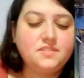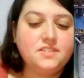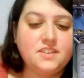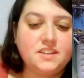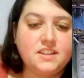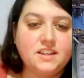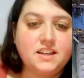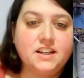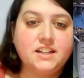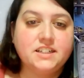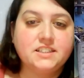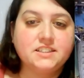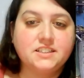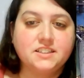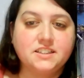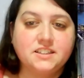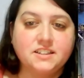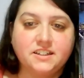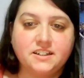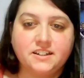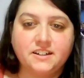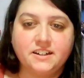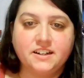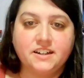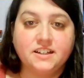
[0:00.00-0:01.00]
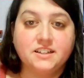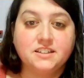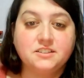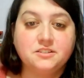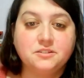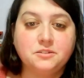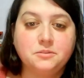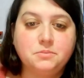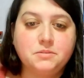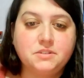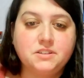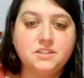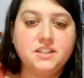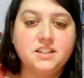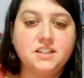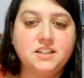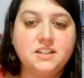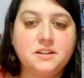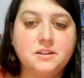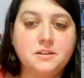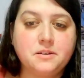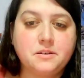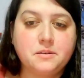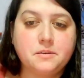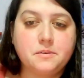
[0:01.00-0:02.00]
That's hilarious. Oops.
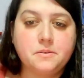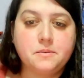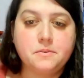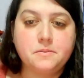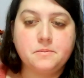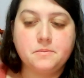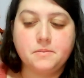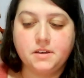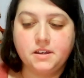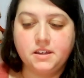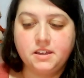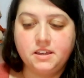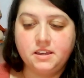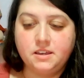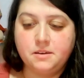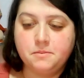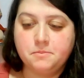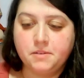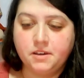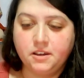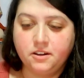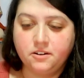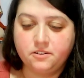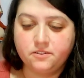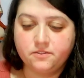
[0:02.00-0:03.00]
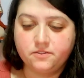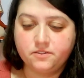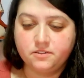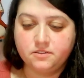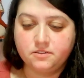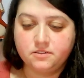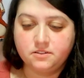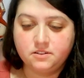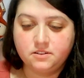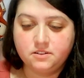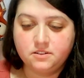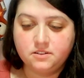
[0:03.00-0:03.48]
My microphone.